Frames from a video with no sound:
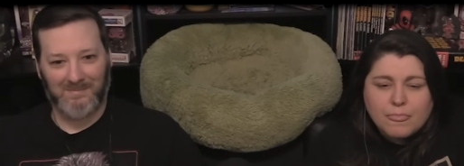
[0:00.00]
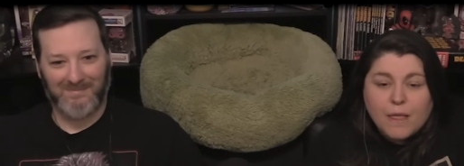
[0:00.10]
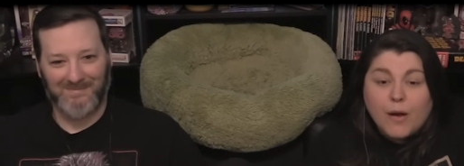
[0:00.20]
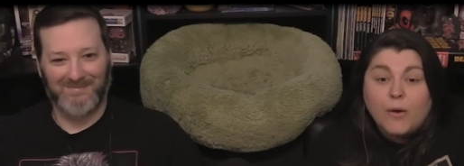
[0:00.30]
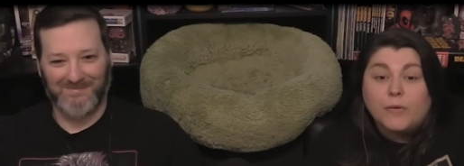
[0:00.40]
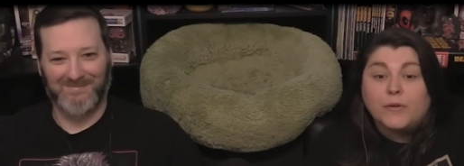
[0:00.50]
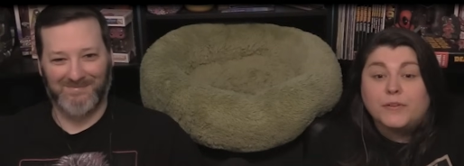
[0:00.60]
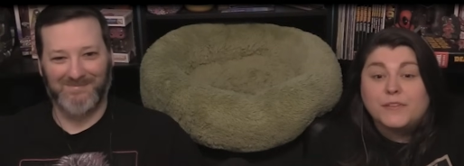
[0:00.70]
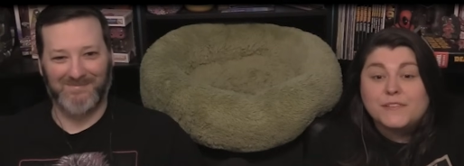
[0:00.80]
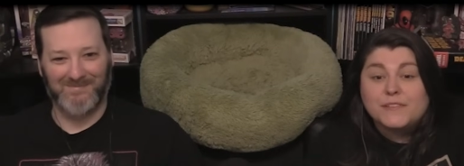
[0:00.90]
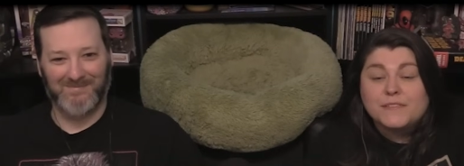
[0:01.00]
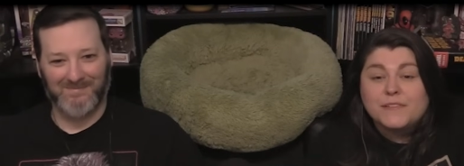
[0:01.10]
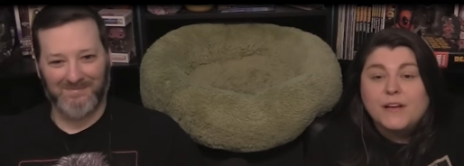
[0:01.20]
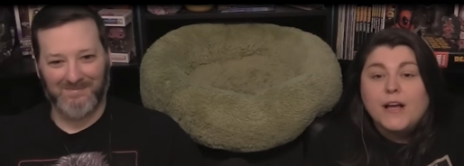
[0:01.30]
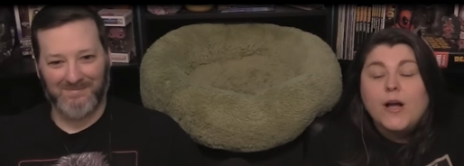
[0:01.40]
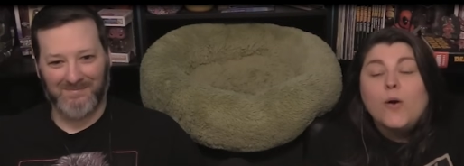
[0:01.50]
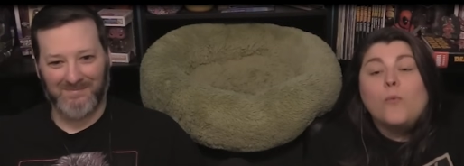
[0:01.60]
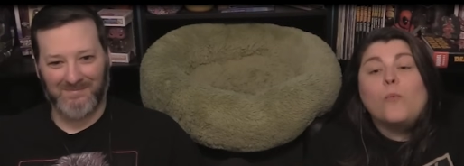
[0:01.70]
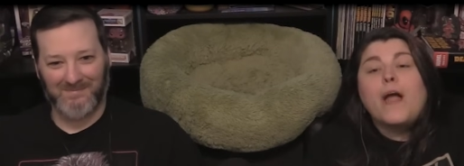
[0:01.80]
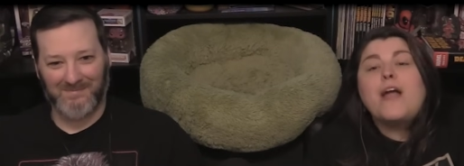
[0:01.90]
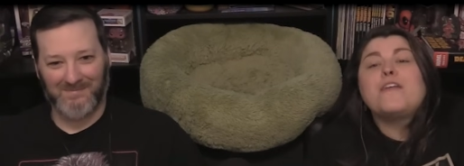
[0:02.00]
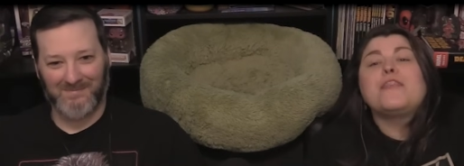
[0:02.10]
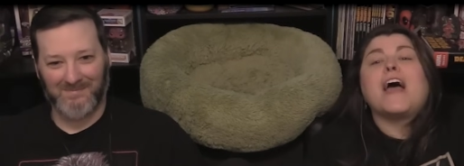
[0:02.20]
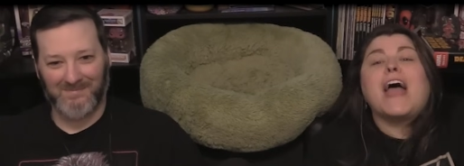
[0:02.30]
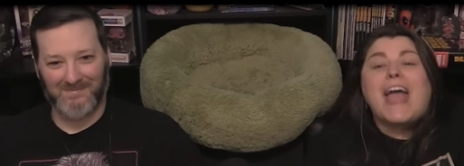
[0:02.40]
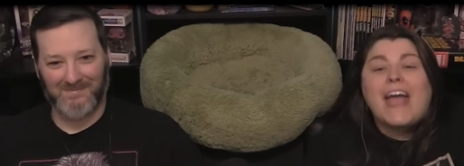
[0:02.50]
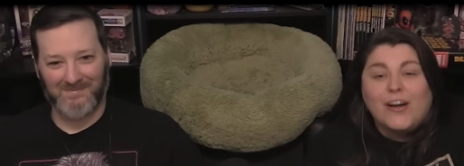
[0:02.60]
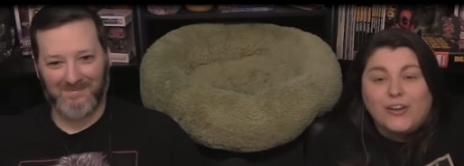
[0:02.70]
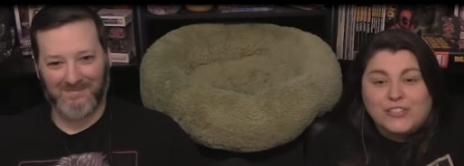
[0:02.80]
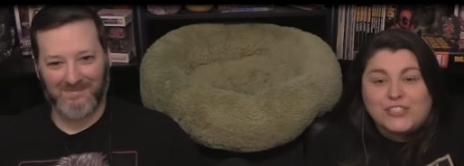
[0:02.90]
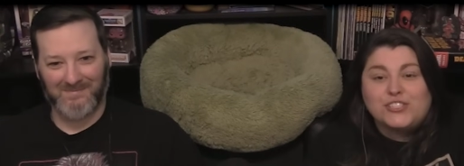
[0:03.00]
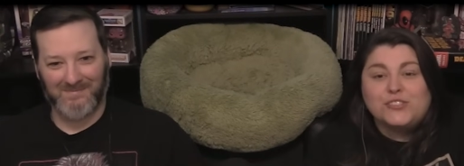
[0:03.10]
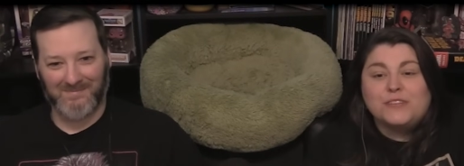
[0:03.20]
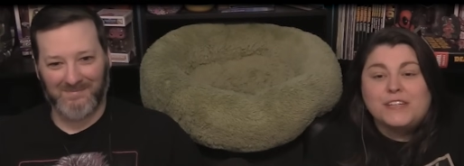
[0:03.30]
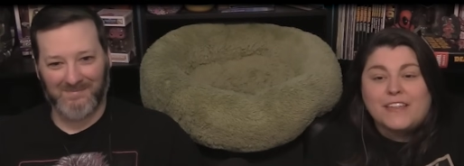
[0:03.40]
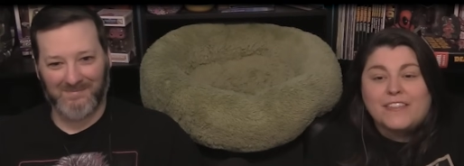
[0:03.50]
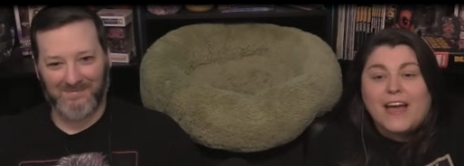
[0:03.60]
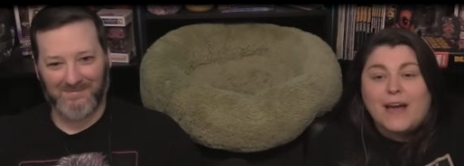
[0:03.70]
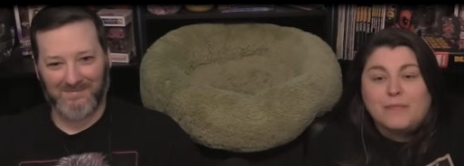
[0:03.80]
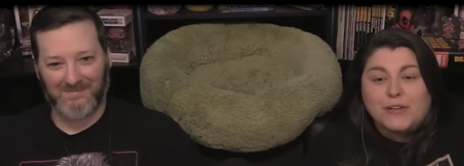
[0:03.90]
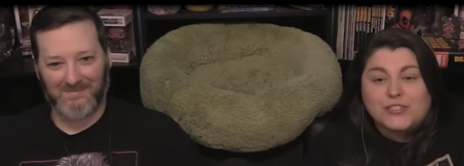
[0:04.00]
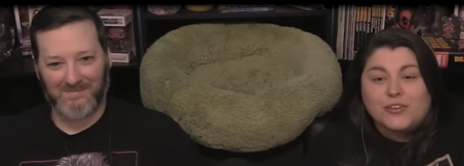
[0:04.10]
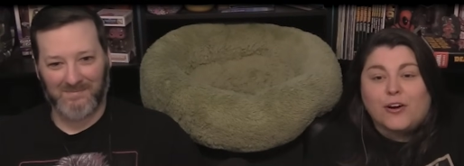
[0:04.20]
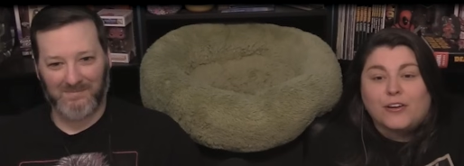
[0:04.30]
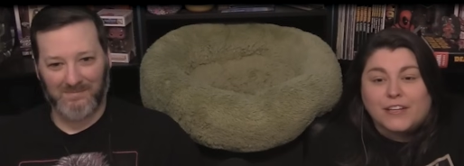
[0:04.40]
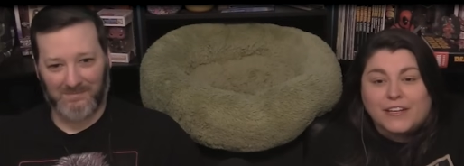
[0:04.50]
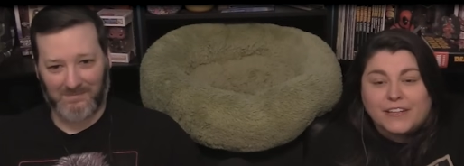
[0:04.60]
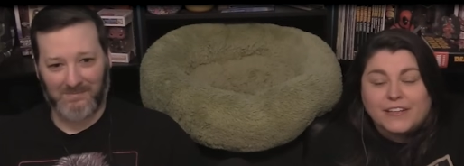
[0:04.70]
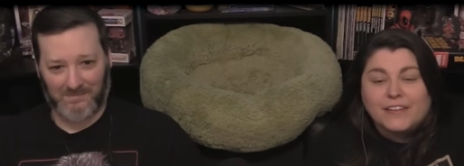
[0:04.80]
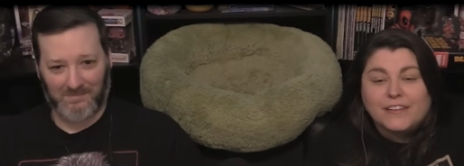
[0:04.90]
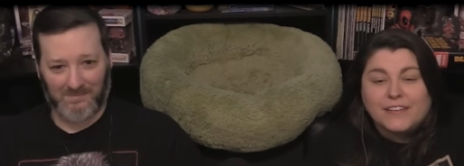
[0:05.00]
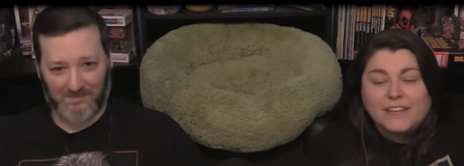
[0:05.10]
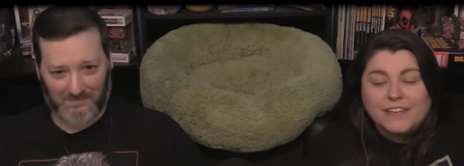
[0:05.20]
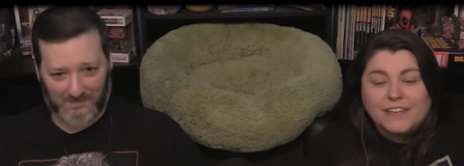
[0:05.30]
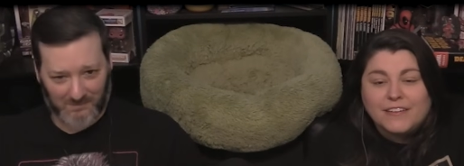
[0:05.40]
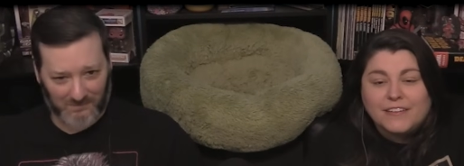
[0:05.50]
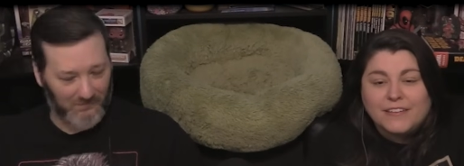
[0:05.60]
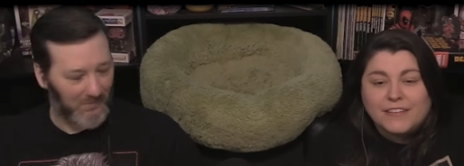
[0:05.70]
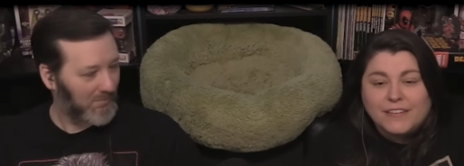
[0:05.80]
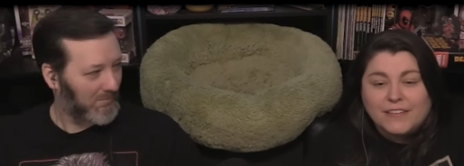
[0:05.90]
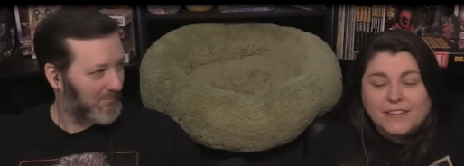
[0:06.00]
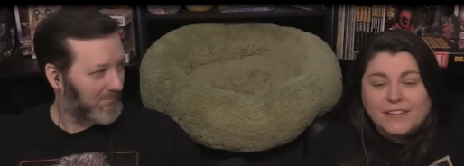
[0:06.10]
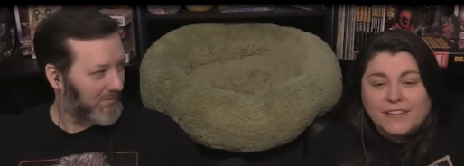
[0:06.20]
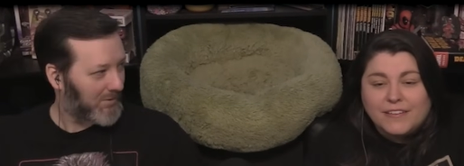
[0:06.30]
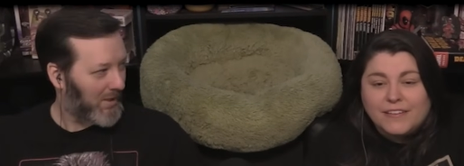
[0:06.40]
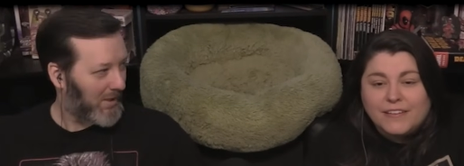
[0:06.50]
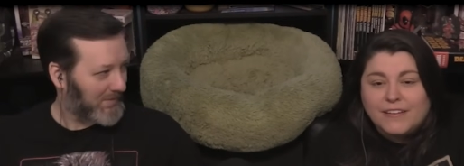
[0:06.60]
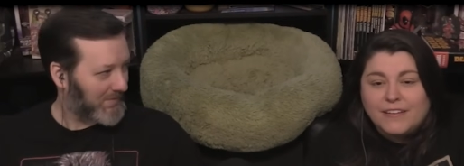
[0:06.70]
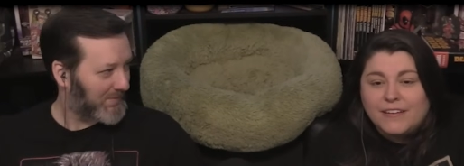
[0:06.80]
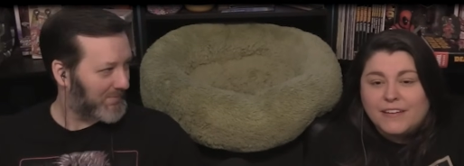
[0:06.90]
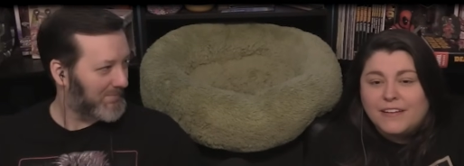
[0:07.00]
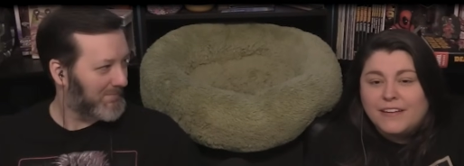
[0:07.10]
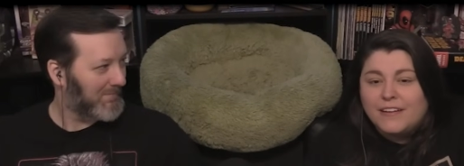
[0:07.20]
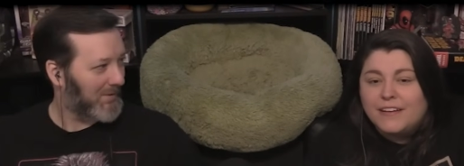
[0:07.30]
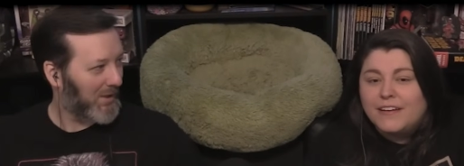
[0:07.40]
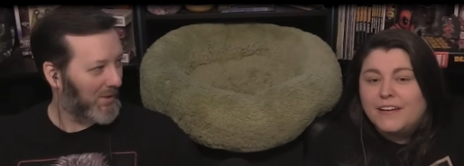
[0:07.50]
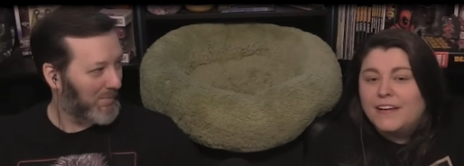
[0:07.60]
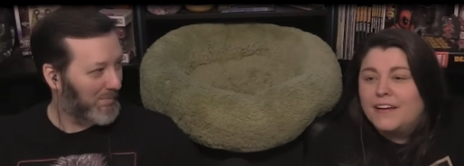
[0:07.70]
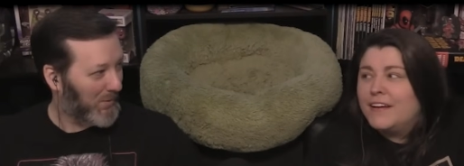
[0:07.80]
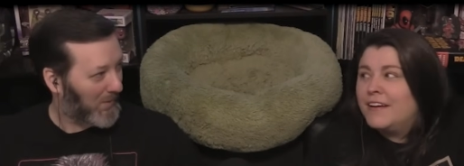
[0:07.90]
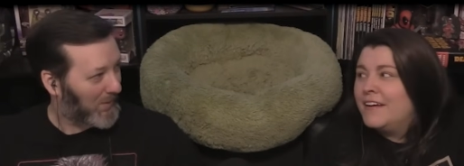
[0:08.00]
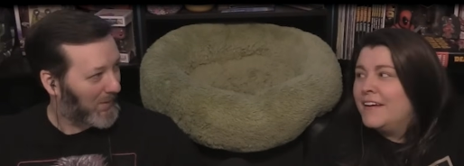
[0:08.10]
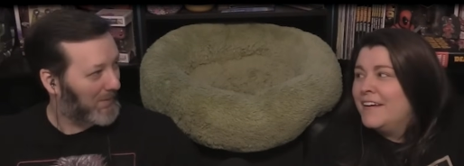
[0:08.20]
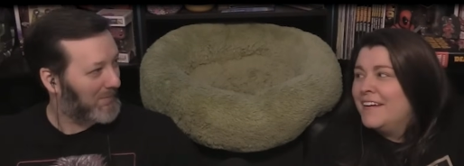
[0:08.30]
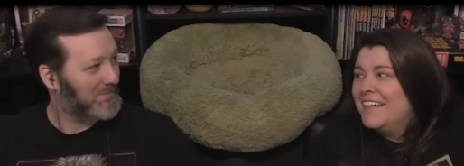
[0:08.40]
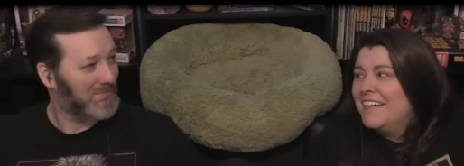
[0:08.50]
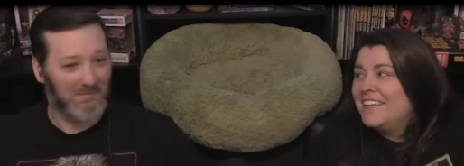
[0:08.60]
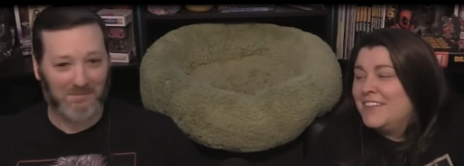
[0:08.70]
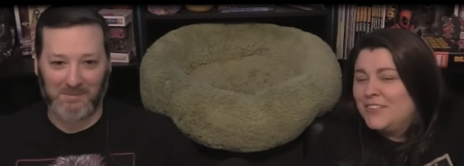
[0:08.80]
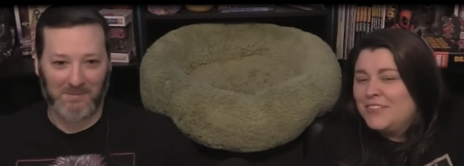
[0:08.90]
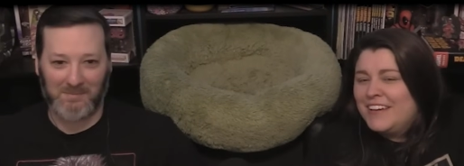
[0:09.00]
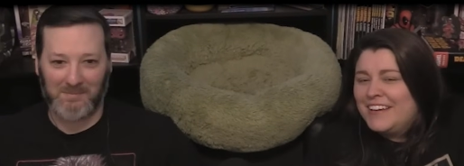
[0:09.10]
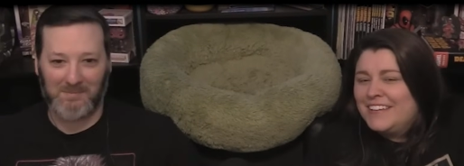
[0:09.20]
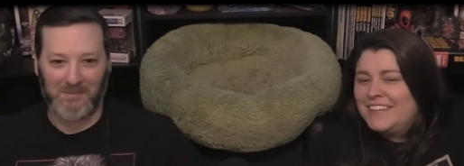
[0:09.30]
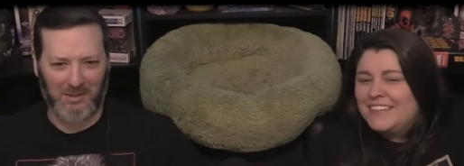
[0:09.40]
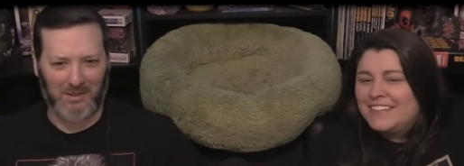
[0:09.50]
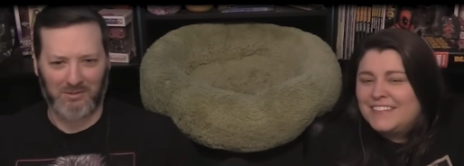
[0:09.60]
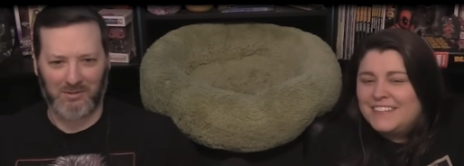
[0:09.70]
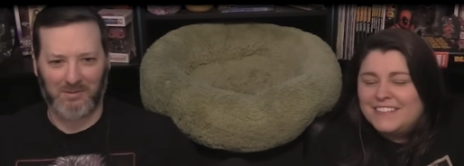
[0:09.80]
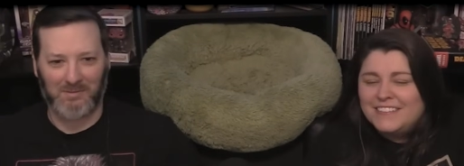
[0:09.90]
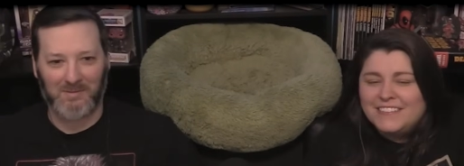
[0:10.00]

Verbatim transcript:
Speaker 1: Oh, goodness. Where the hell did you get that much garlic?
Speaker 2: From the docks. They got it in bulk there. Do they? Yeah, sure.